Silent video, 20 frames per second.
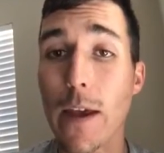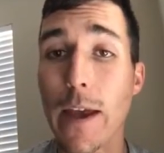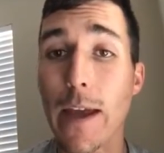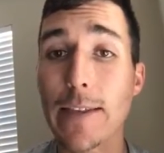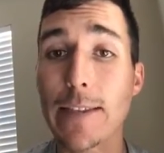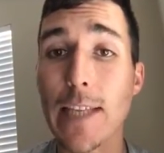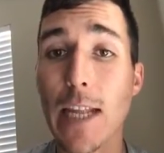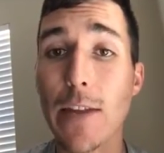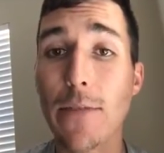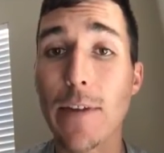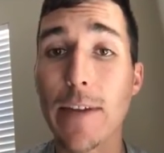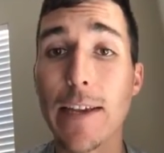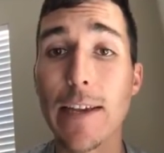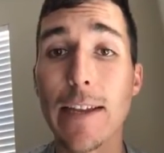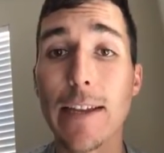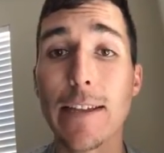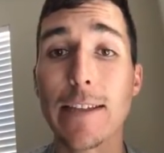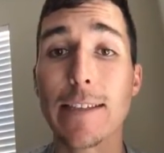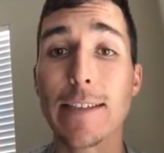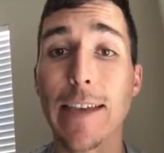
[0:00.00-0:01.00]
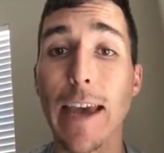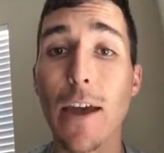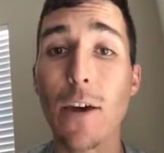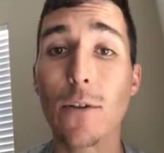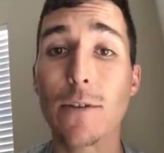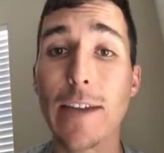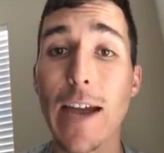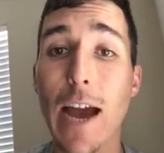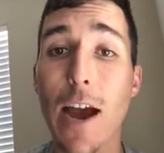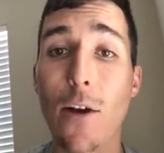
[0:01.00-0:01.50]
Instead of it getting
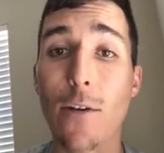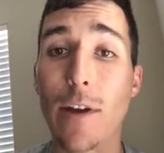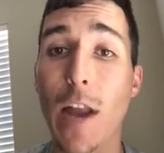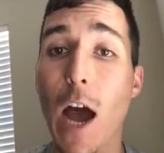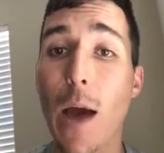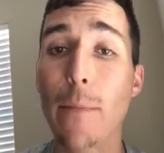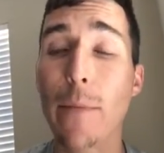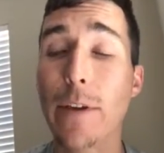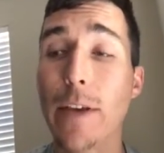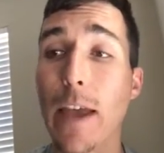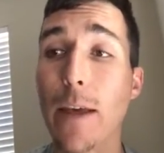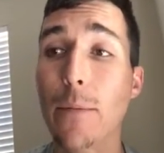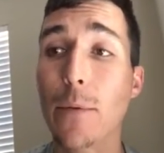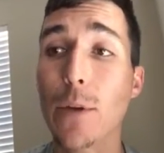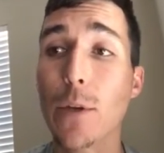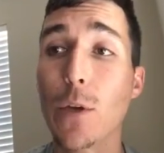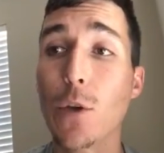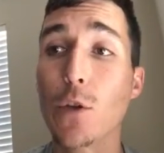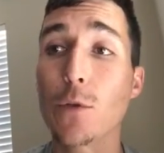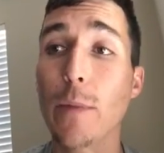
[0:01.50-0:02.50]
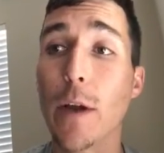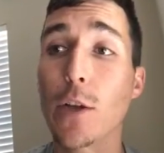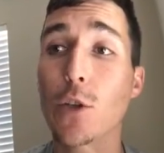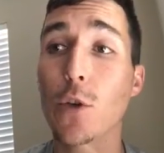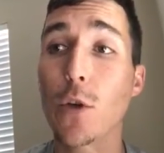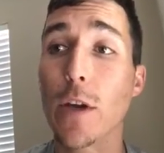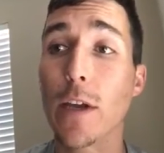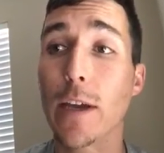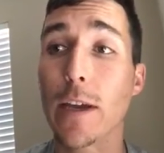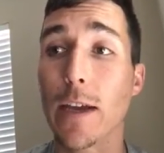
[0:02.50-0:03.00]
scaled down, not being able to use my
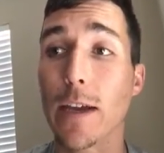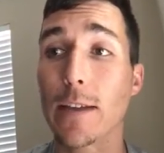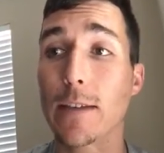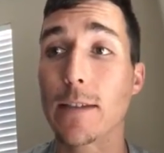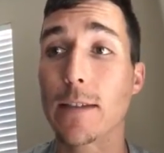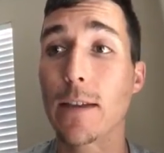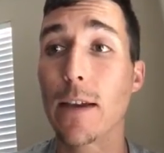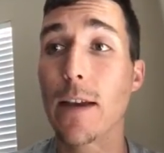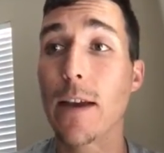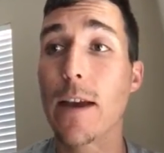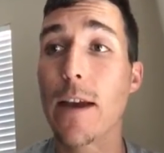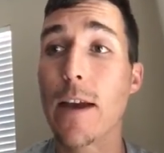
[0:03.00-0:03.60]
trinkets,